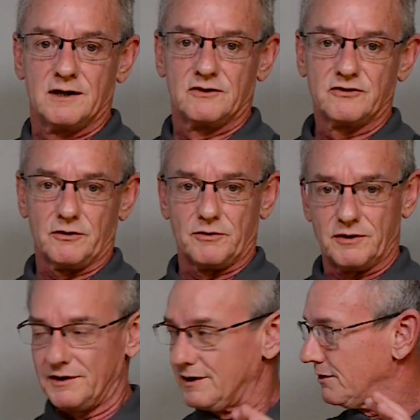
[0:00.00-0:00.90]
So,
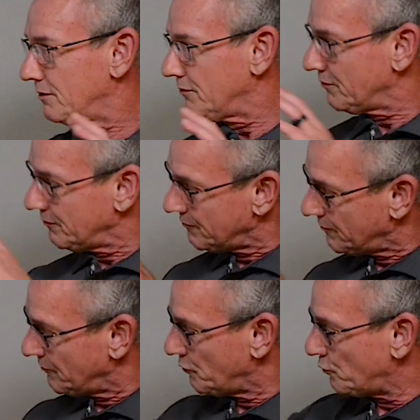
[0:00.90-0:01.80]

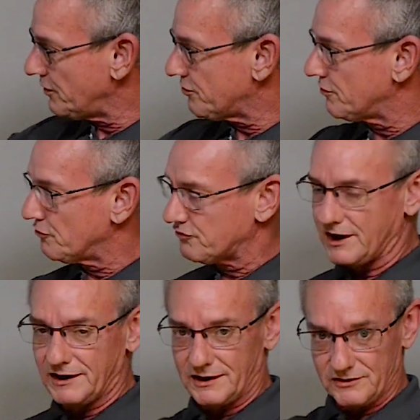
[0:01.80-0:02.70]
with those
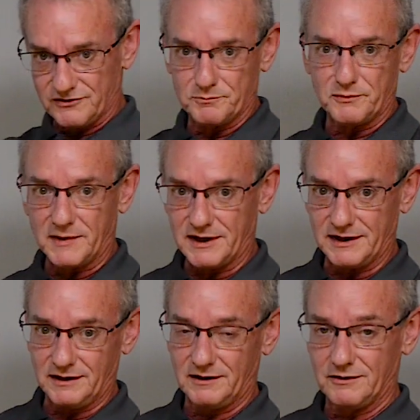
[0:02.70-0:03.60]
guidelines in
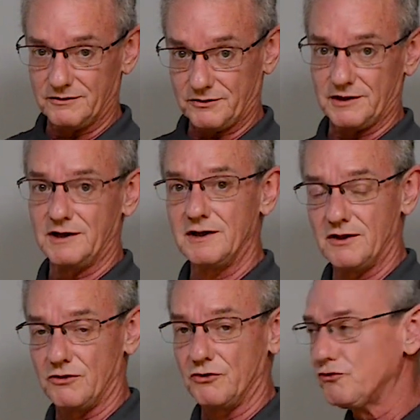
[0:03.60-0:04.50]
mind, okay,
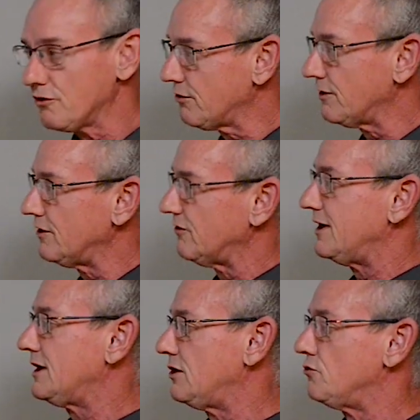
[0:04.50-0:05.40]
those are the things an
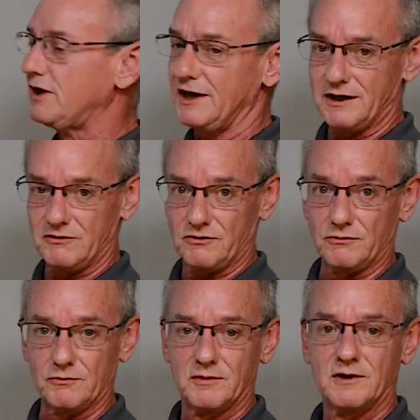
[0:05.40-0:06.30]
EQ can't do.
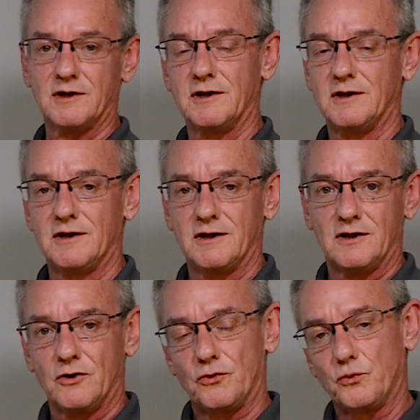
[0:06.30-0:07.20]

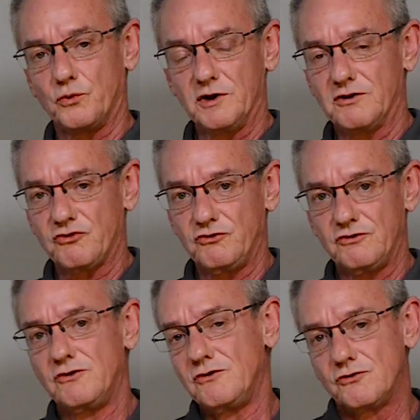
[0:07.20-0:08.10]
What
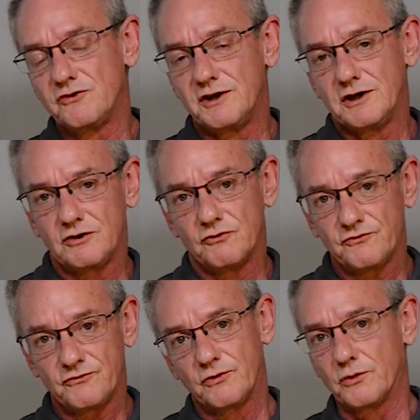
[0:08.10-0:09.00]
should you use an EQ
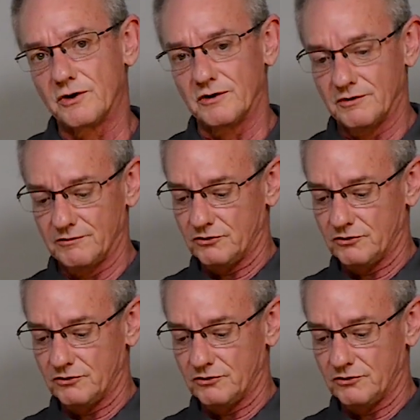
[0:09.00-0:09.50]
for?